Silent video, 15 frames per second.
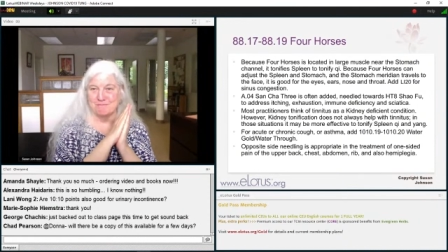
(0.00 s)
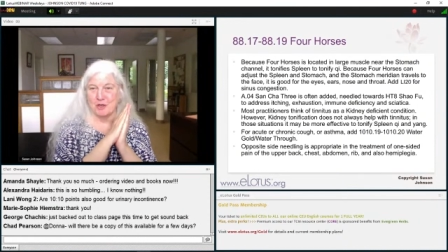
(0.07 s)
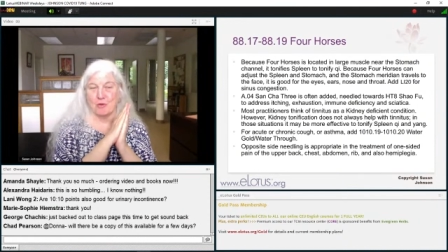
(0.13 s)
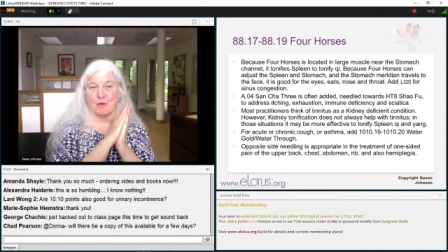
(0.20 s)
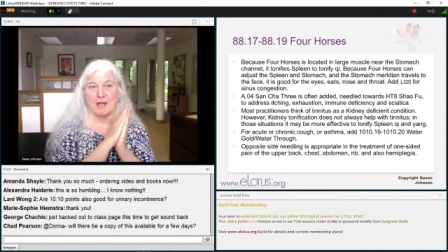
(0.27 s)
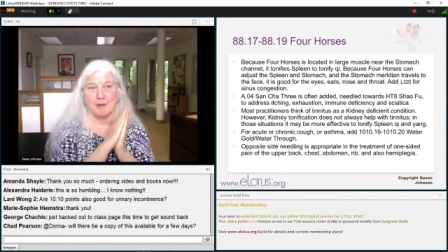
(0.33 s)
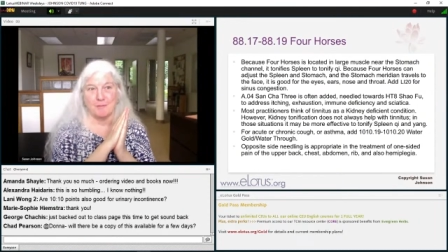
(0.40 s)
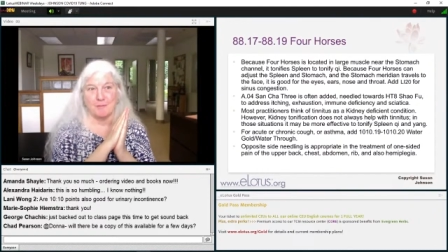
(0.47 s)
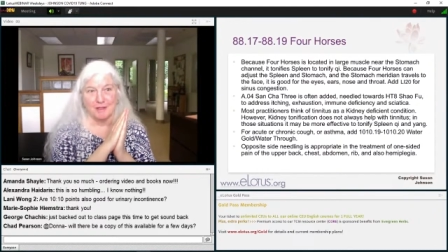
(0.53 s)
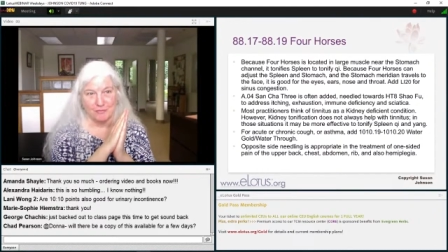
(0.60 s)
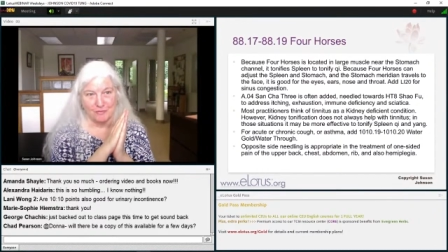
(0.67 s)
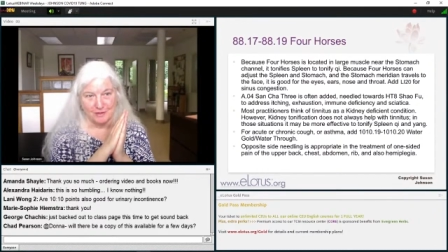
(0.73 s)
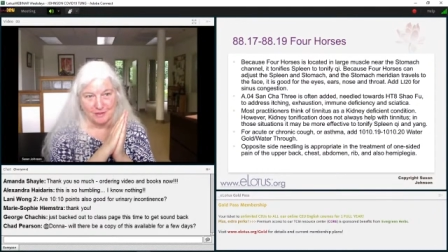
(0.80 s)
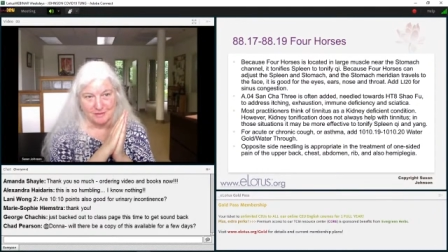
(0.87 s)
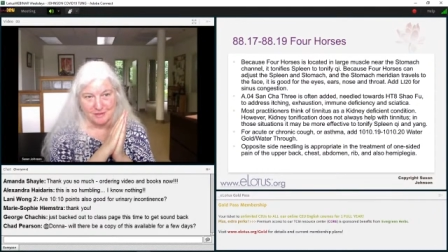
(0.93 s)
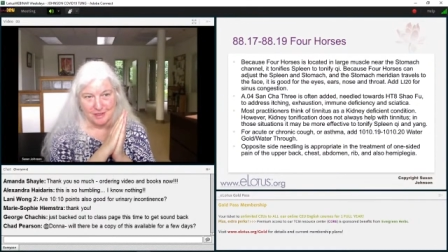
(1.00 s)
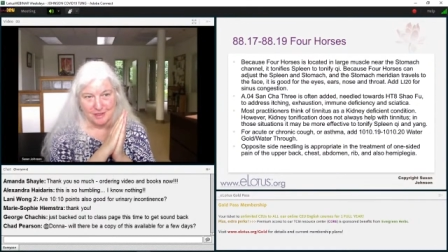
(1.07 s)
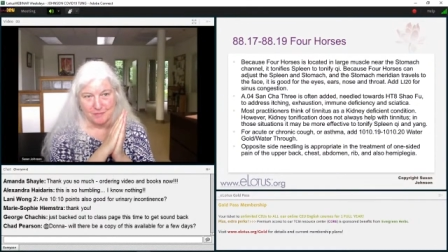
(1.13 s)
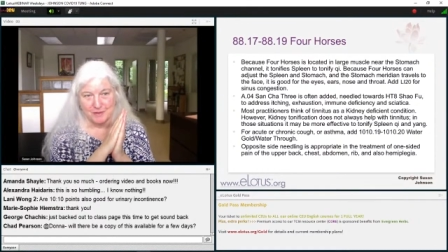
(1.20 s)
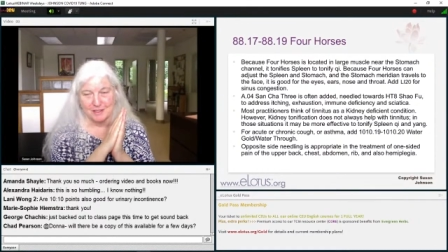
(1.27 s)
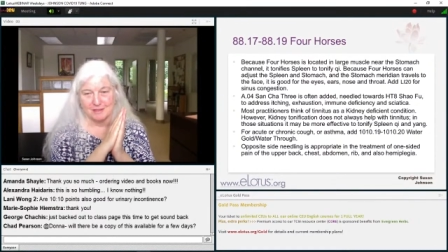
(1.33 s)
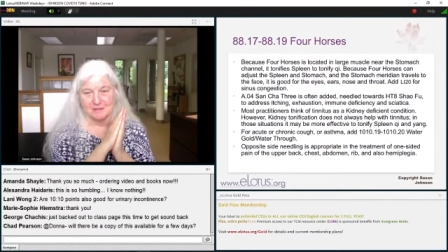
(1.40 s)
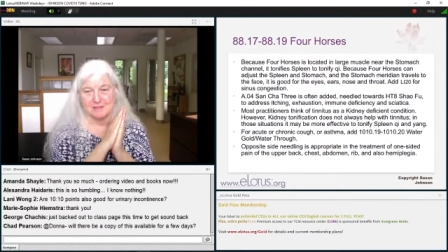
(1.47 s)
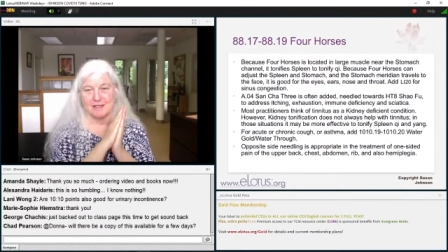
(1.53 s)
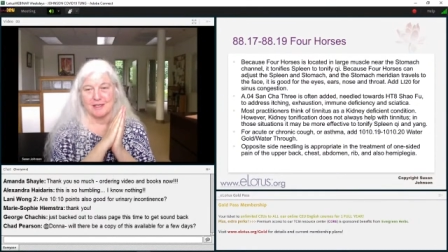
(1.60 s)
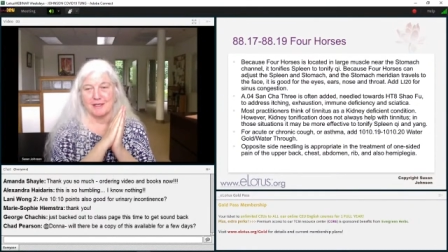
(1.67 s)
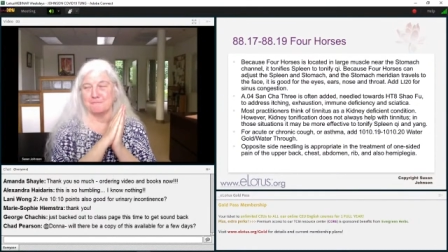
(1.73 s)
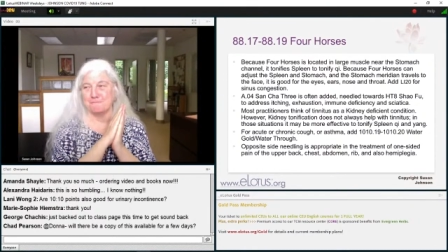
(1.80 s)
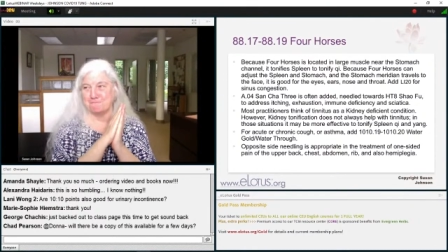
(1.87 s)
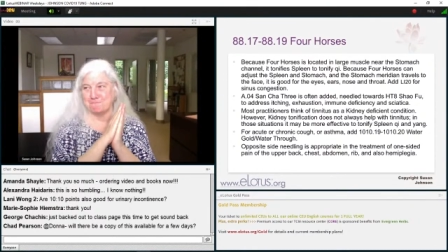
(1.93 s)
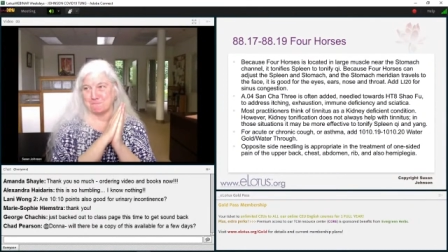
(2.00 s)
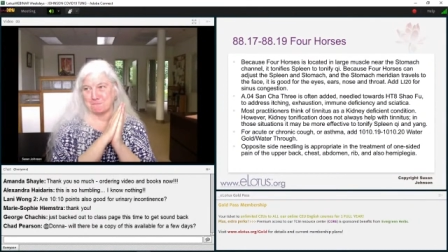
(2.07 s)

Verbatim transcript: cramming for an exam the next day.